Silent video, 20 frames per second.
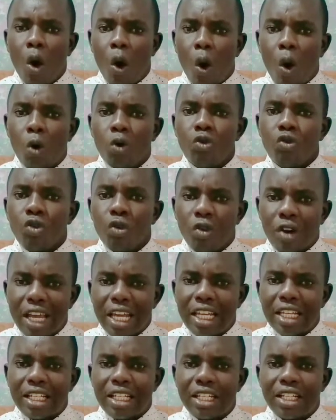on the
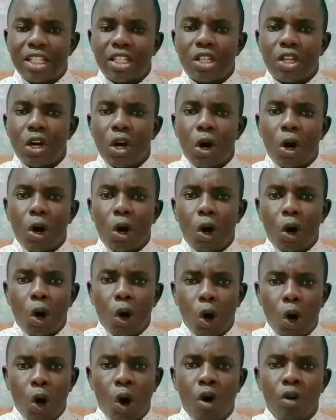race
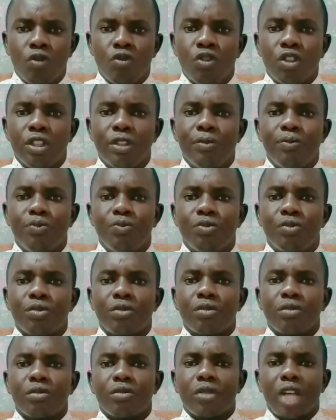of
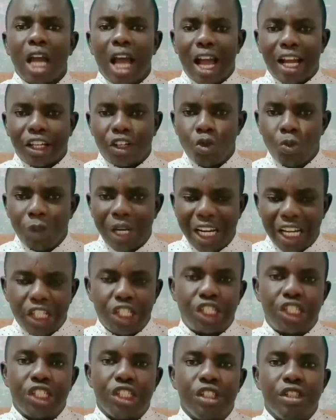
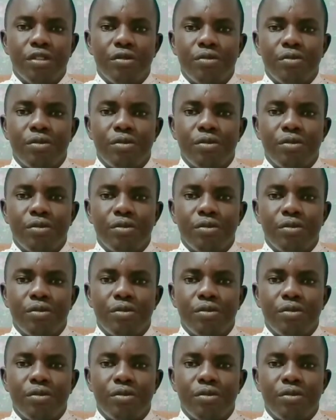accumulation,